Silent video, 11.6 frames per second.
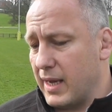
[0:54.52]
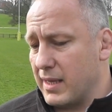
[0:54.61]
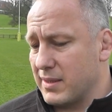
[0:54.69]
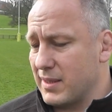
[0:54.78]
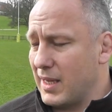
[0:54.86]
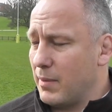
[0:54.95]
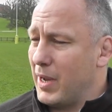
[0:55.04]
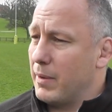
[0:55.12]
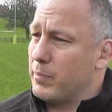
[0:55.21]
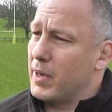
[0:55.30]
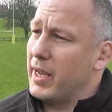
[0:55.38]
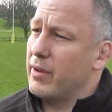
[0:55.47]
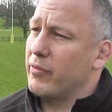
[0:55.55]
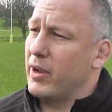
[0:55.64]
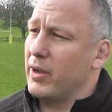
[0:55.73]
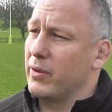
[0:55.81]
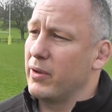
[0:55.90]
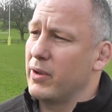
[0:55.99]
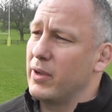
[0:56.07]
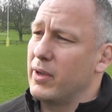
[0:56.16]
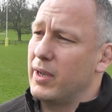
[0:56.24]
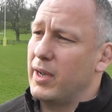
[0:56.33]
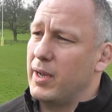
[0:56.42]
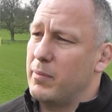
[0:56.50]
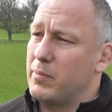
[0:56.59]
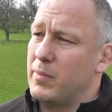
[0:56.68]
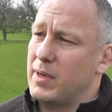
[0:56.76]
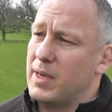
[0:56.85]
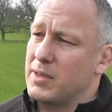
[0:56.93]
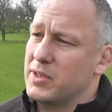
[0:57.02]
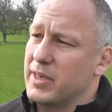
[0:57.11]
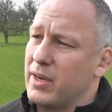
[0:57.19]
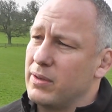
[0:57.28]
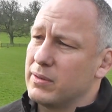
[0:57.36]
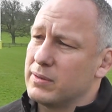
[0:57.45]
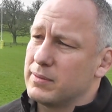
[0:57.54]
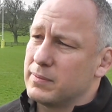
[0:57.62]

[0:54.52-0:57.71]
add to that player flow as I get on.